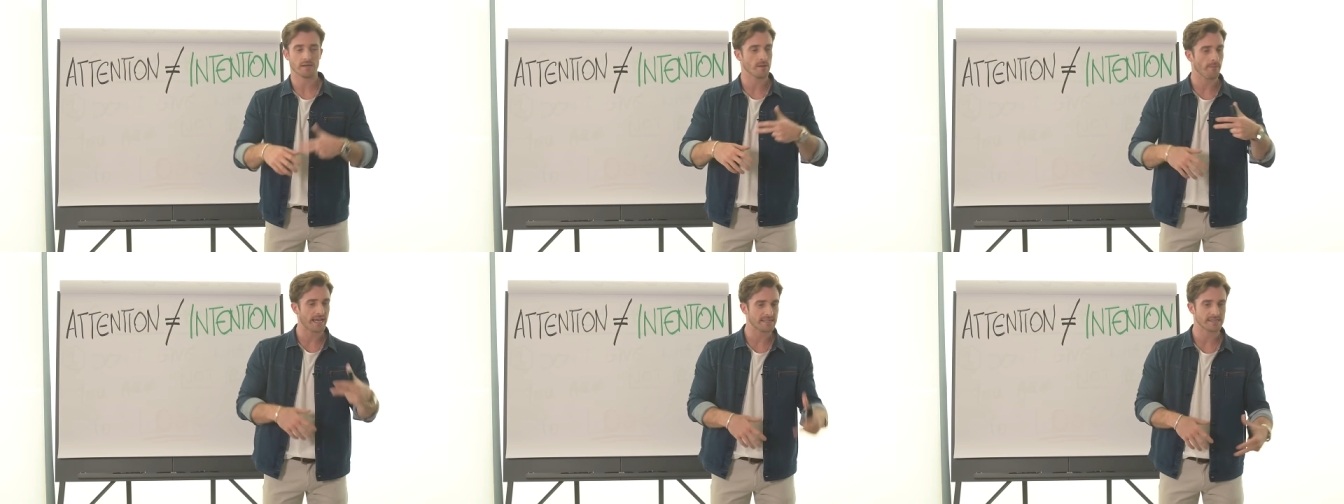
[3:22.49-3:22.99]
an
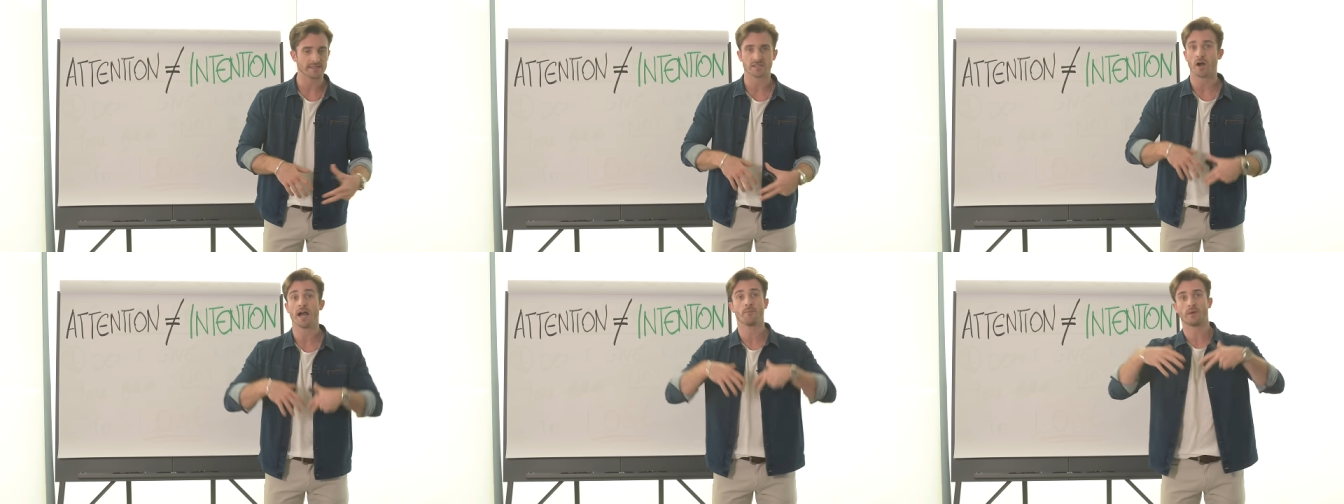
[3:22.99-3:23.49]
amazing
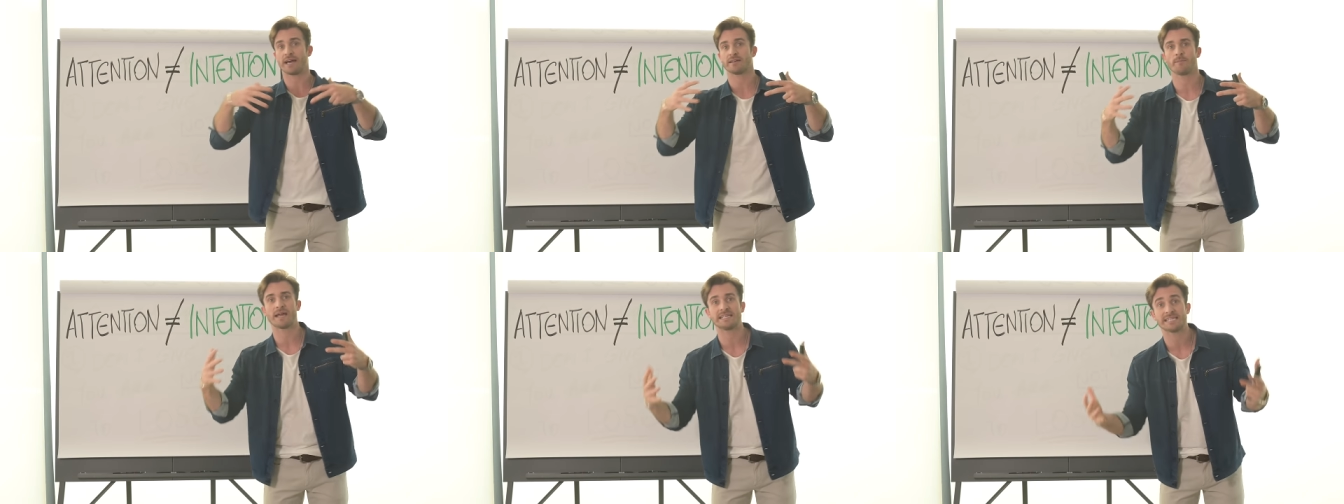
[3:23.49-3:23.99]
time. We had an
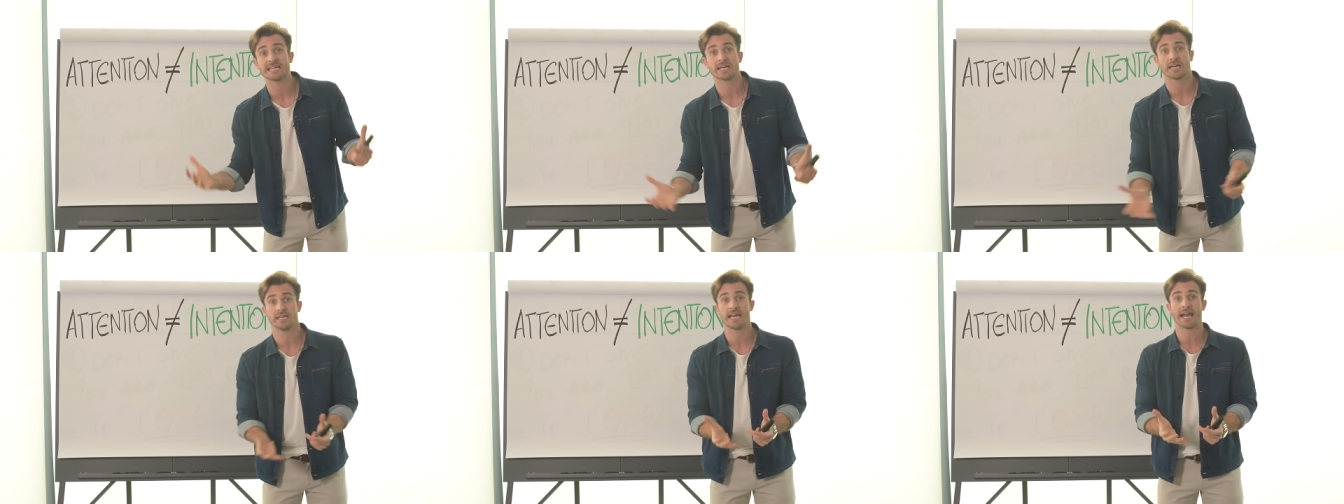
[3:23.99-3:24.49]
amazing
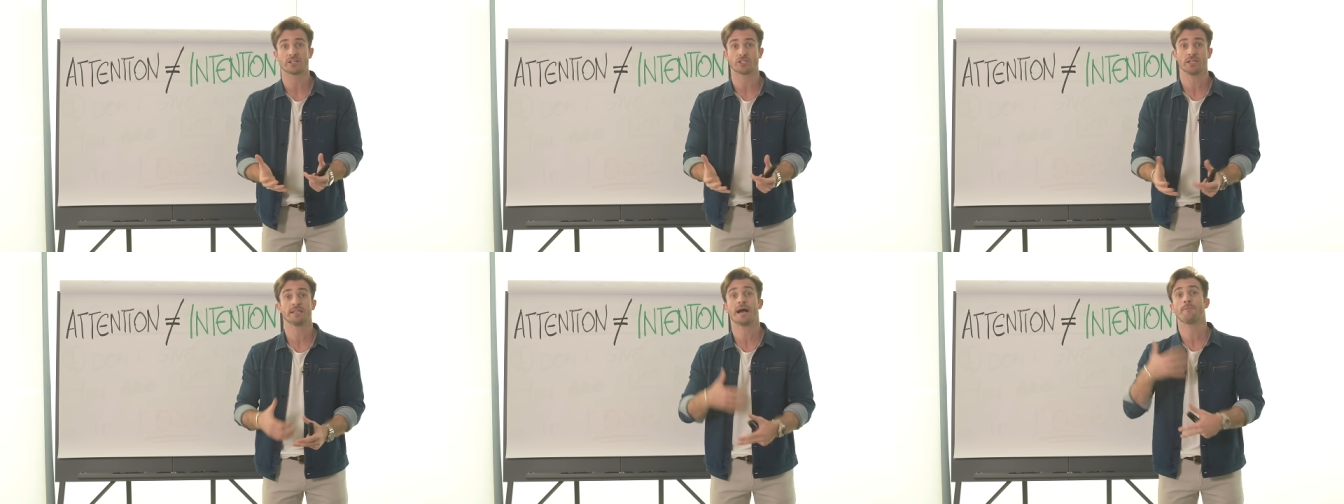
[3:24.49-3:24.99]

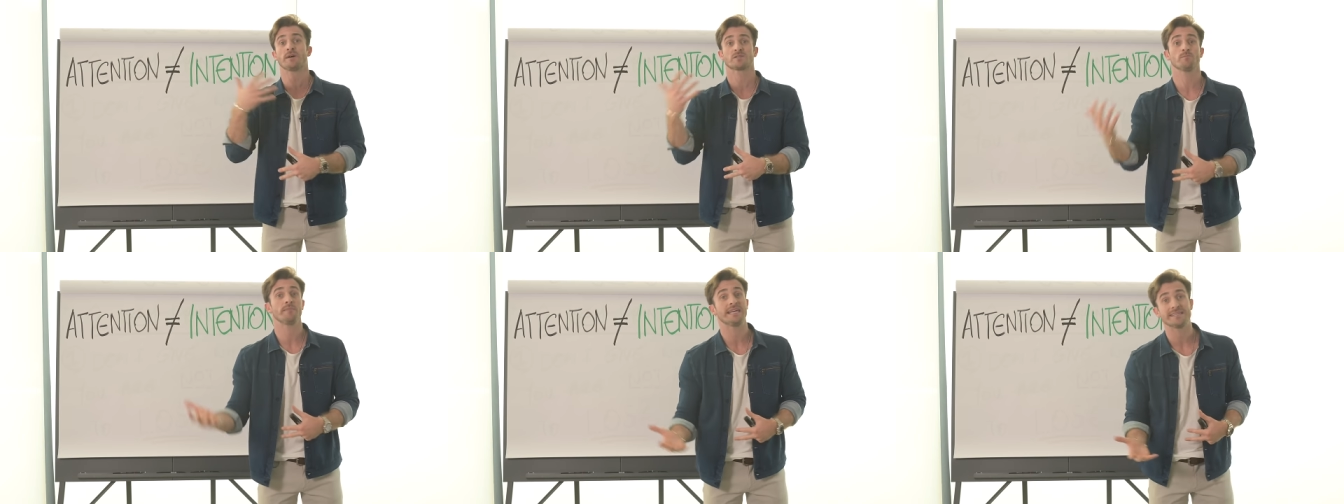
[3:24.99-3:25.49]
connection. That
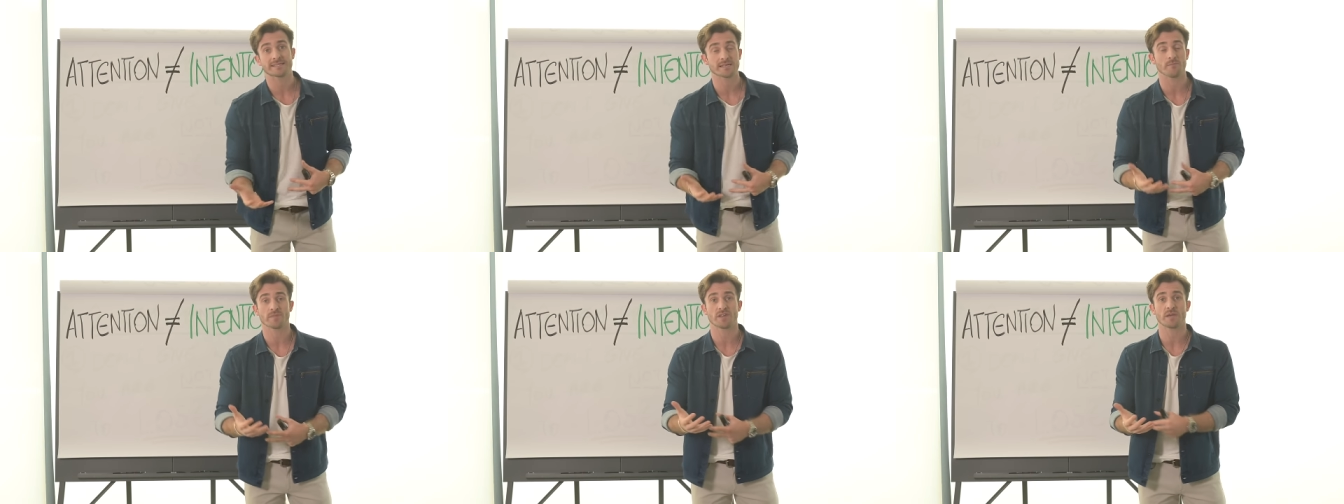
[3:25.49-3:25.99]
must mean
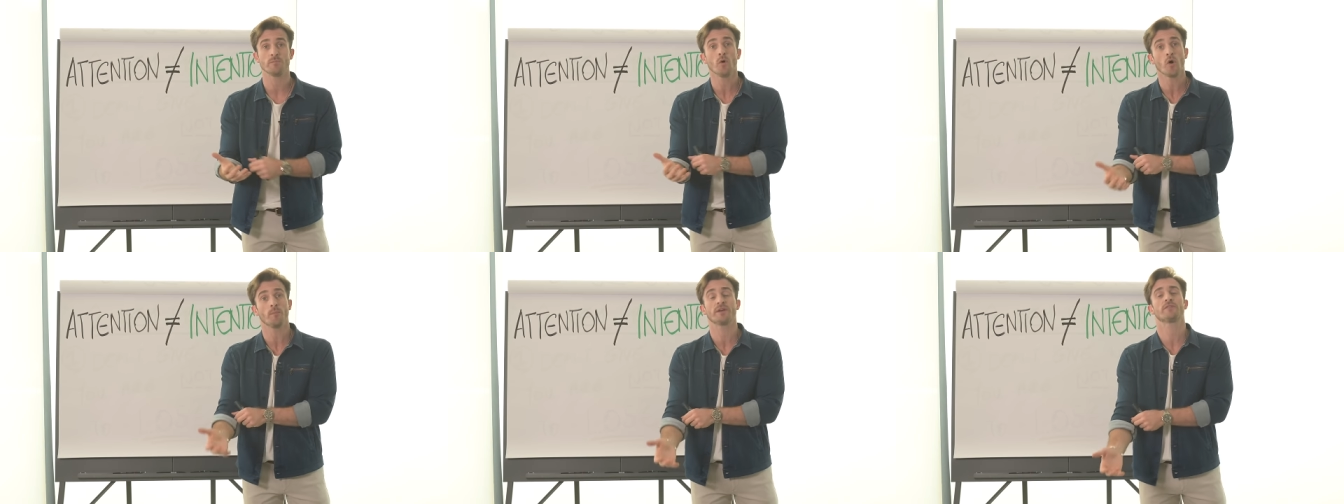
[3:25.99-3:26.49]
something
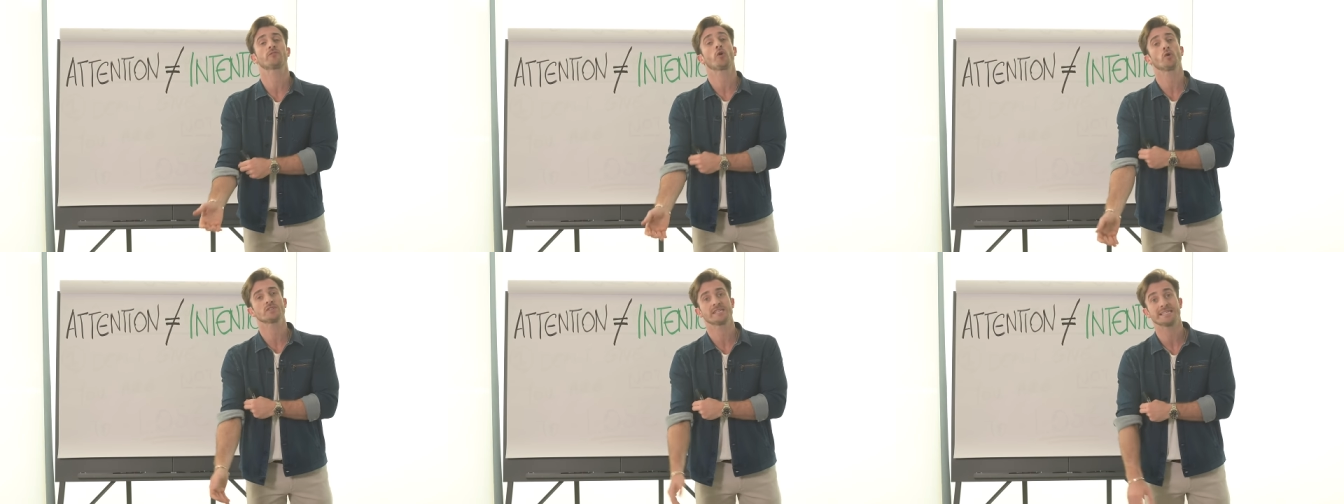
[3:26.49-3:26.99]
more, but of
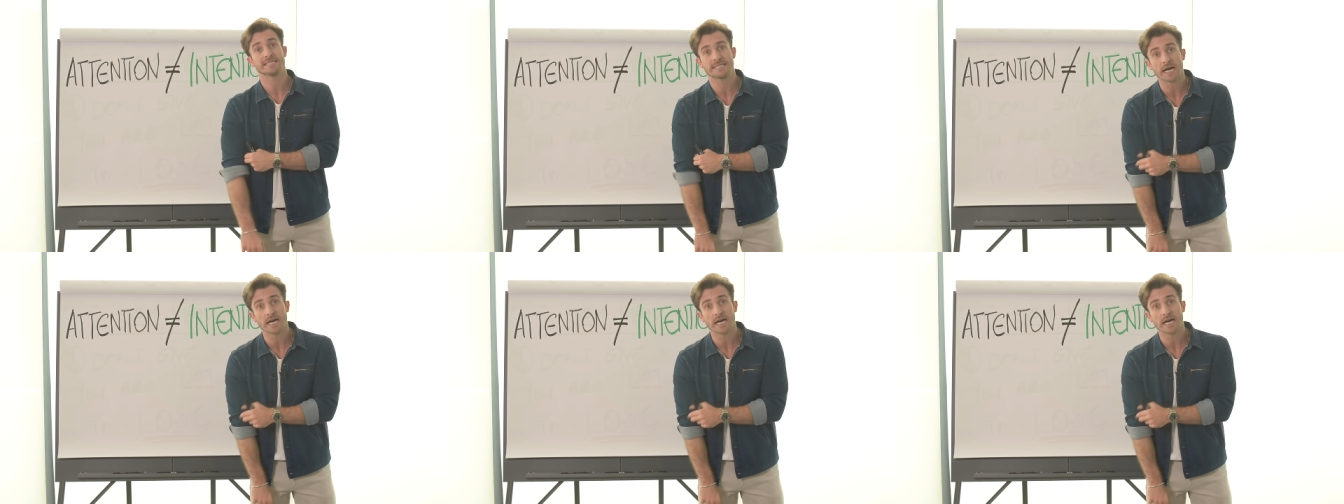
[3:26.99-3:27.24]
course it